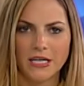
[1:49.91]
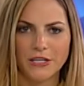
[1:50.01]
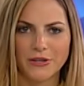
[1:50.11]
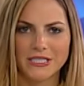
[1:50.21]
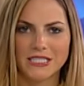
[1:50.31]

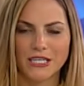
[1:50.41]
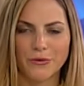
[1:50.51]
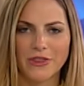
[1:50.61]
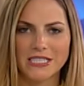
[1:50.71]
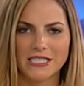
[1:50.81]
And you can
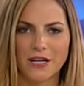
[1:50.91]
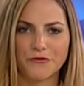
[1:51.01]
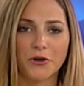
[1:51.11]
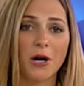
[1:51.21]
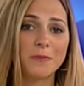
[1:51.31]
stick with S N
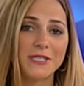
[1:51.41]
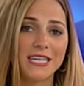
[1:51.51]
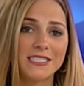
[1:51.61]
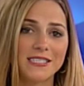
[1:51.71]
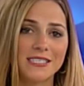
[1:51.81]
N for
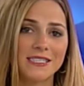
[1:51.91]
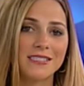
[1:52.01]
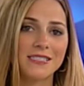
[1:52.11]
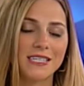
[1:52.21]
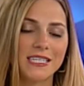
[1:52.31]
updates. This
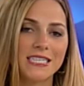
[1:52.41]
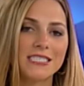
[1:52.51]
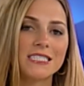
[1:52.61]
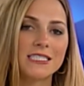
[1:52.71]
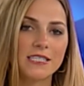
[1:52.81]
incident
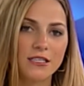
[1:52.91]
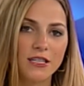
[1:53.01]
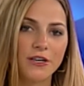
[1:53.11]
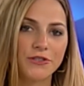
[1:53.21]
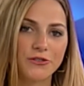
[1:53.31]
is
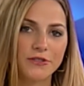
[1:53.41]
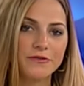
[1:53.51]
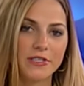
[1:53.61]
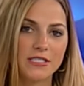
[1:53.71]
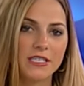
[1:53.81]
still under
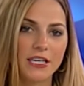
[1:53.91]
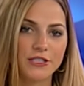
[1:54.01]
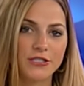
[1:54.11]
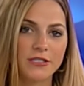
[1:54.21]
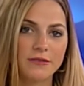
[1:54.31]
investigation.